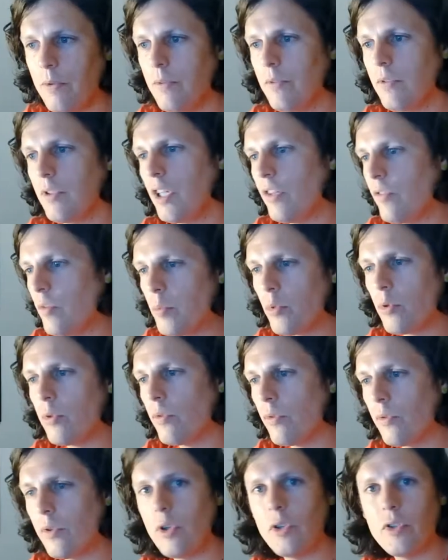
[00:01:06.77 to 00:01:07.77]
It's kind of a
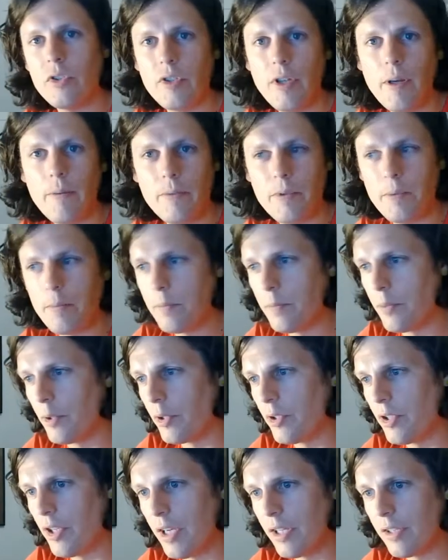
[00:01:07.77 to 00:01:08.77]
proof of concept
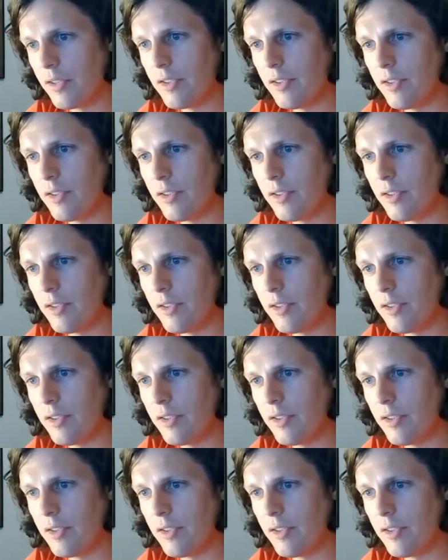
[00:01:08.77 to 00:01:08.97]
project,